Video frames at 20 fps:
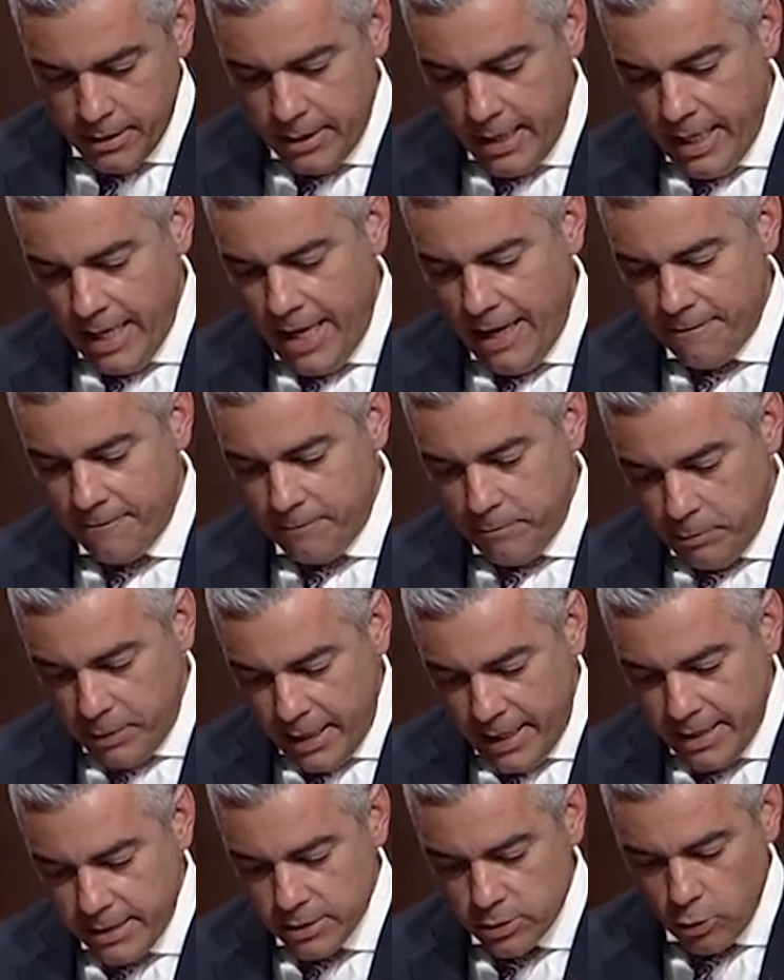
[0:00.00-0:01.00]
They have
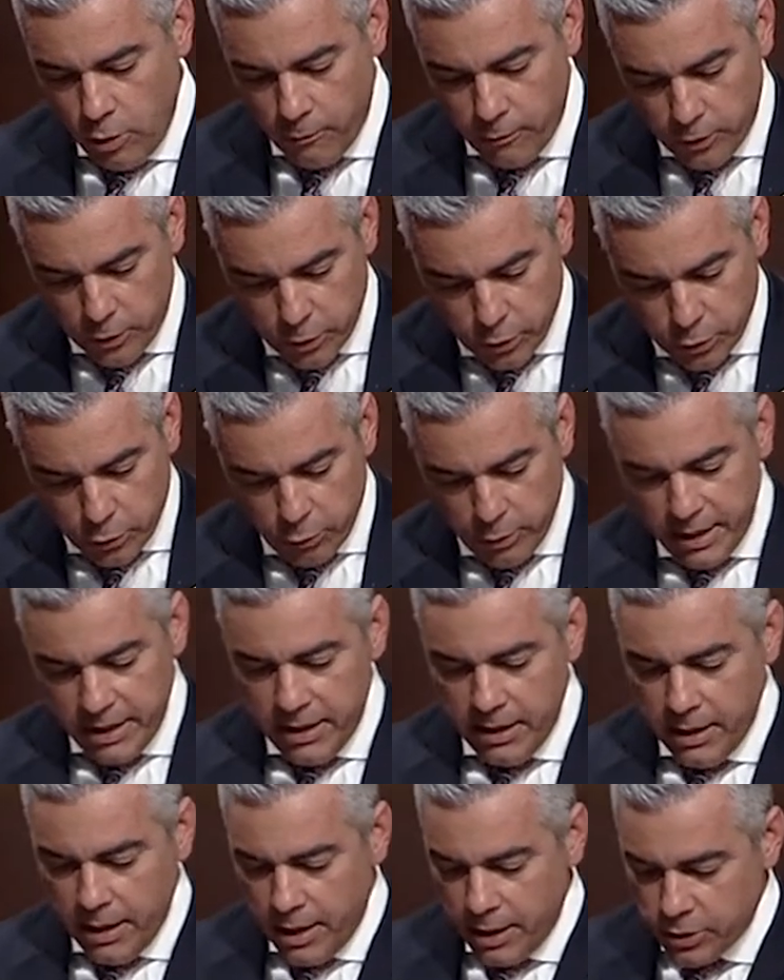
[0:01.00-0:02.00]
placed over
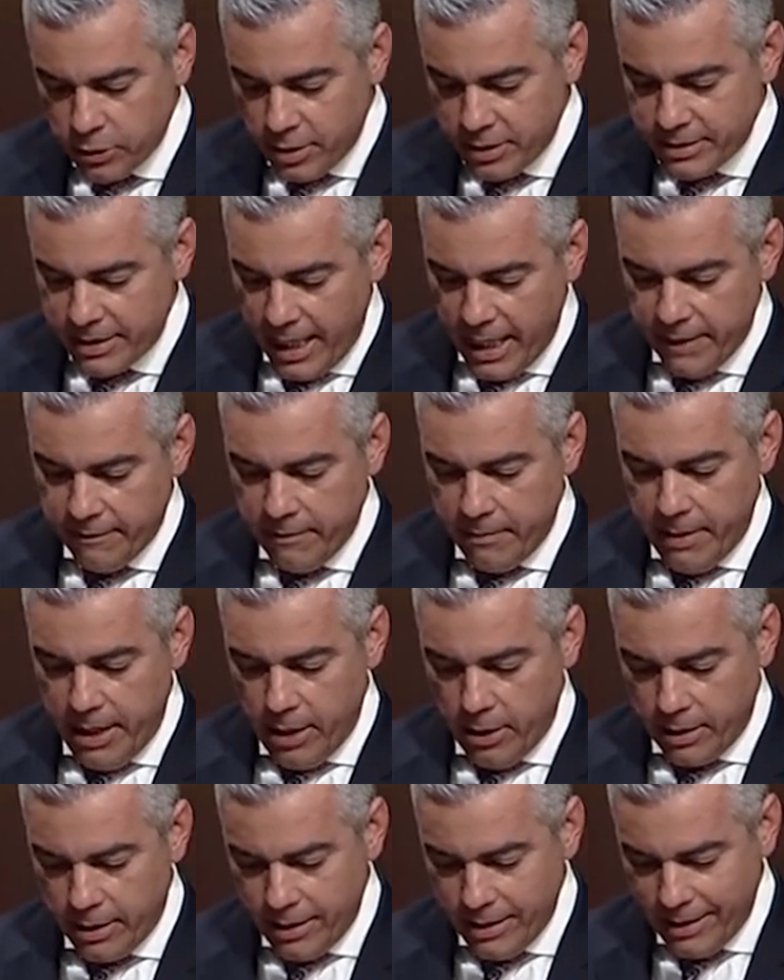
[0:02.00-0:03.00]
300 Native
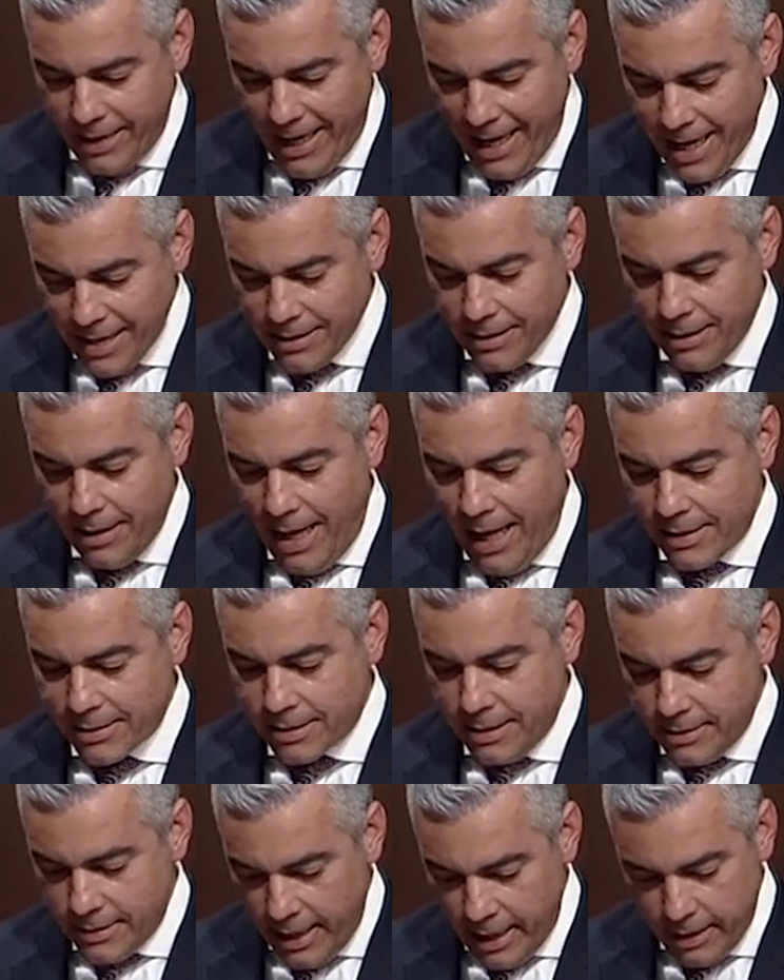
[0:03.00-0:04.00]
American and
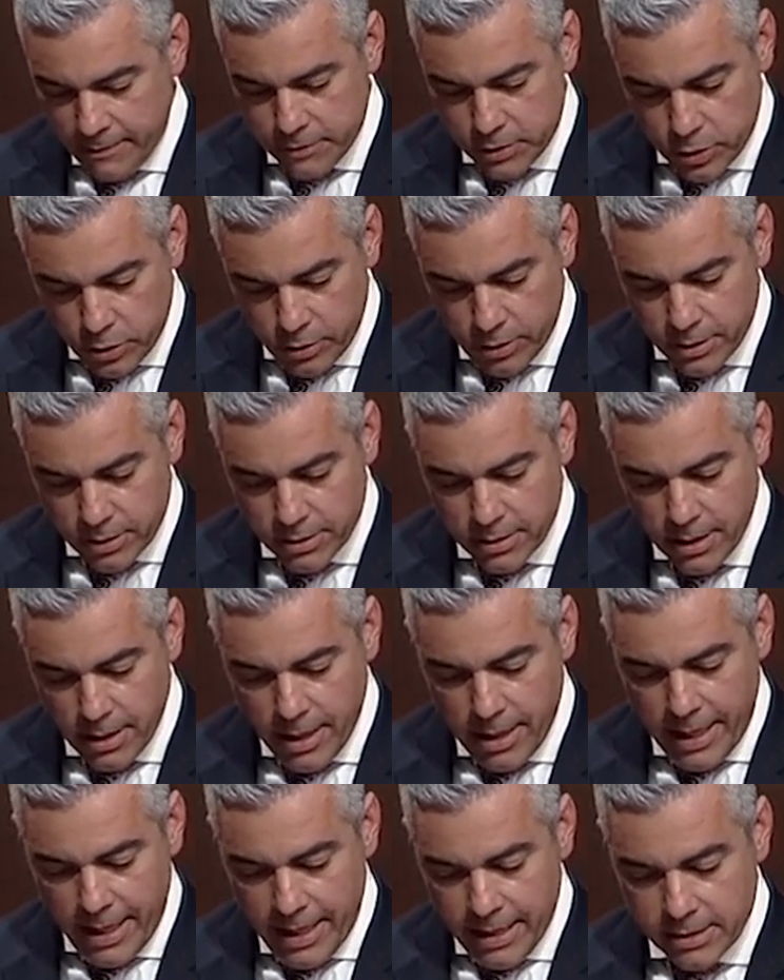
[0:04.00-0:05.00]
Alaska Native students
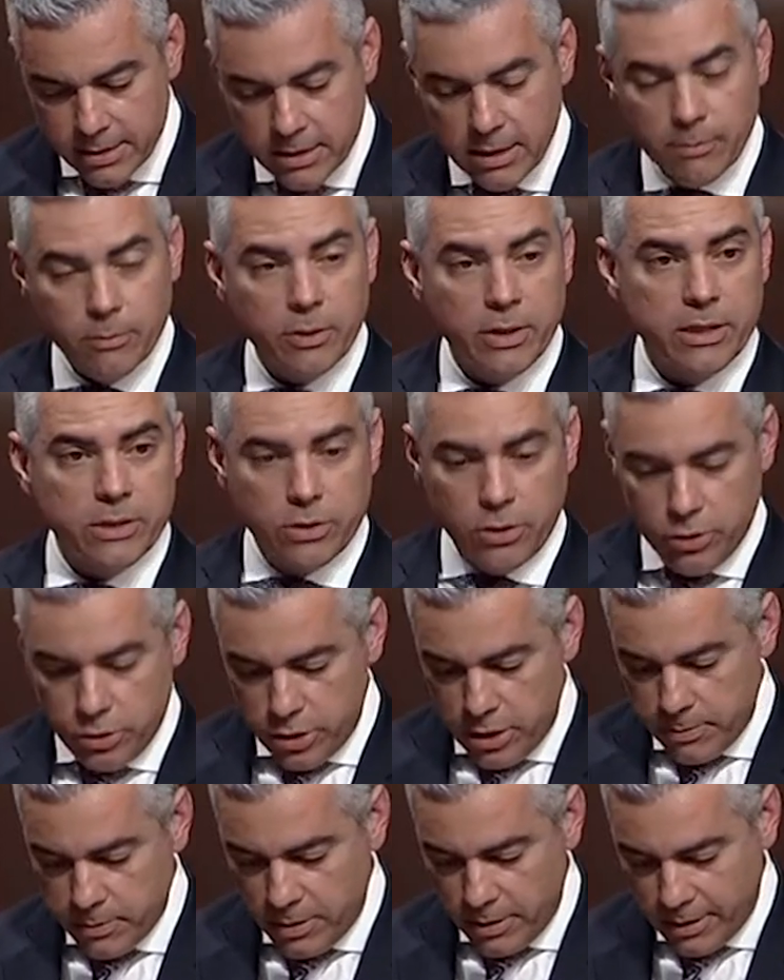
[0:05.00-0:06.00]
in summer
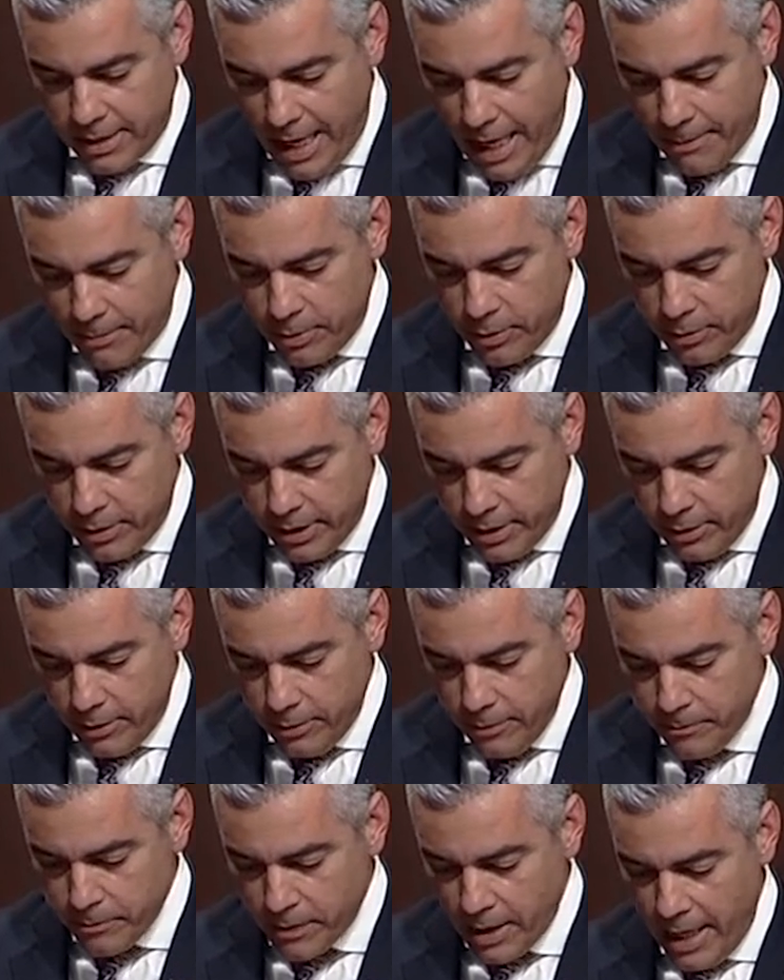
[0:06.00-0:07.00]
internships on Capitol
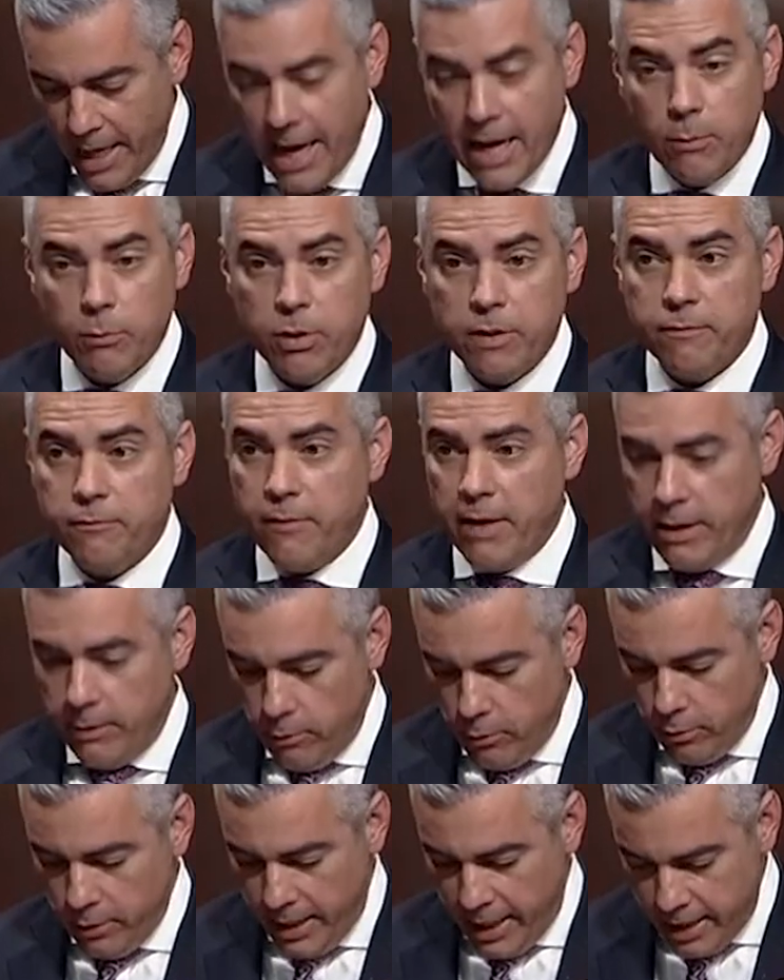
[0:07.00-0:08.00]
Hill and with
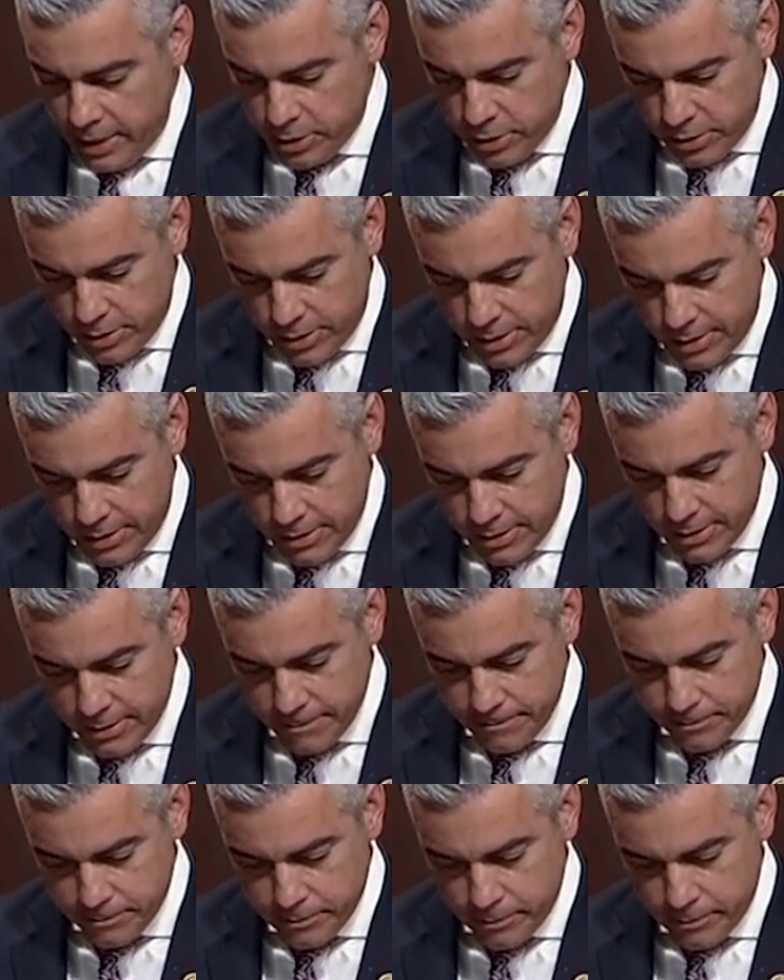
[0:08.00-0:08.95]
federal agencies.